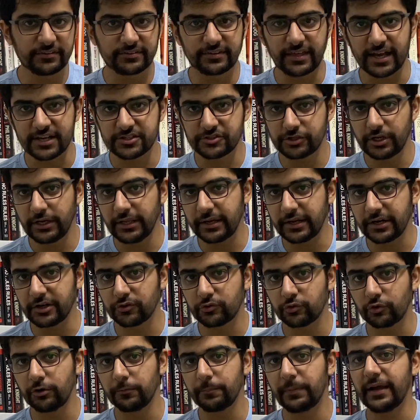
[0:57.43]
is actually
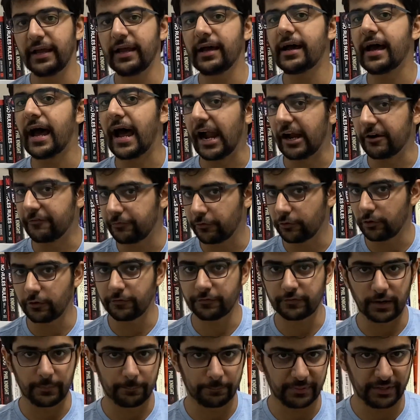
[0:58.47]
controlled by a handful of
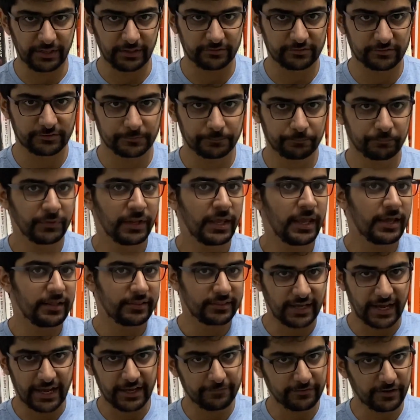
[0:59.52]
companies
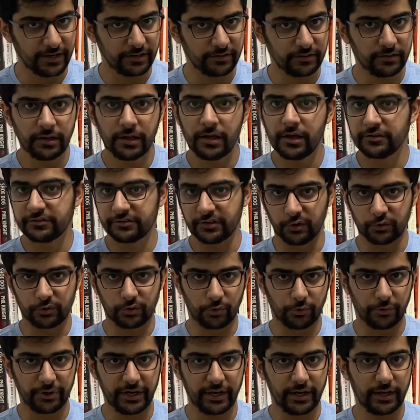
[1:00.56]
Taiwan, South
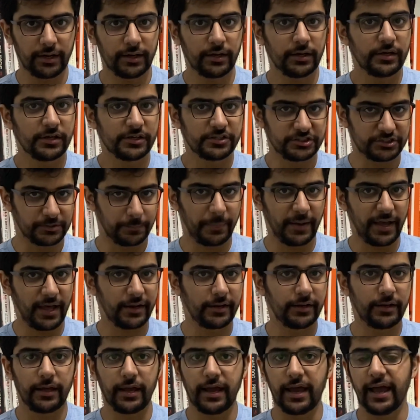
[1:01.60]
Korea, Japan,
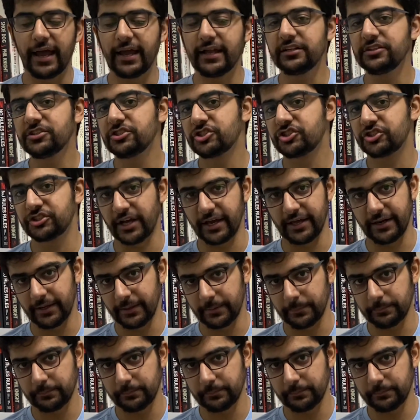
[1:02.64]
and China.